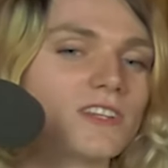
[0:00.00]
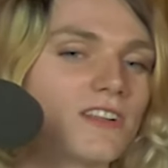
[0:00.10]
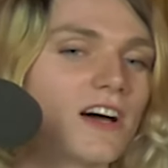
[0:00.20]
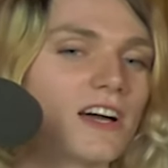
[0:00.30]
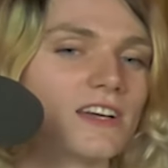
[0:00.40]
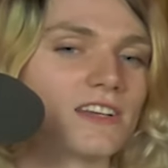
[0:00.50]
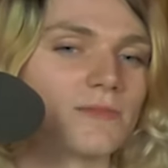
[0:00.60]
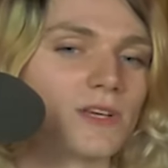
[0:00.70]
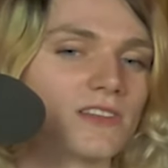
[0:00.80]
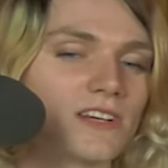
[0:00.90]
really like
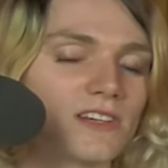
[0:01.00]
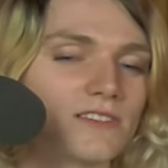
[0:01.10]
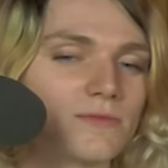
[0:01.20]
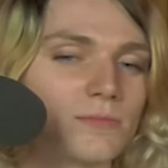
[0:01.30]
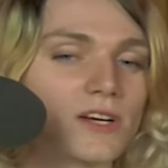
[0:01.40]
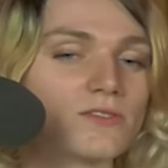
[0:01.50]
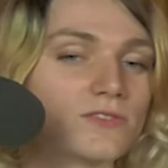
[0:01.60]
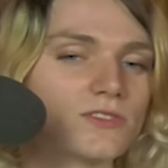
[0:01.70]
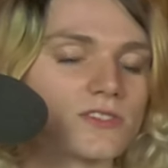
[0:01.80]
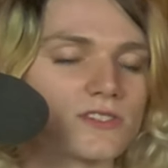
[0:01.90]
and make better
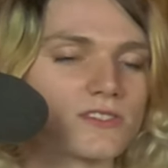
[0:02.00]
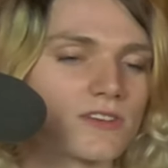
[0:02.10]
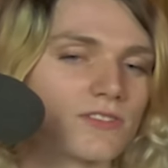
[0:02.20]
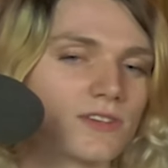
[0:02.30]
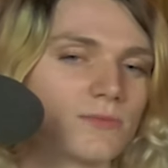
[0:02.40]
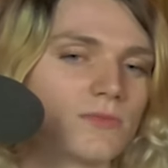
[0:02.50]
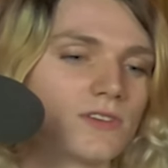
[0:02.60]
versions of them,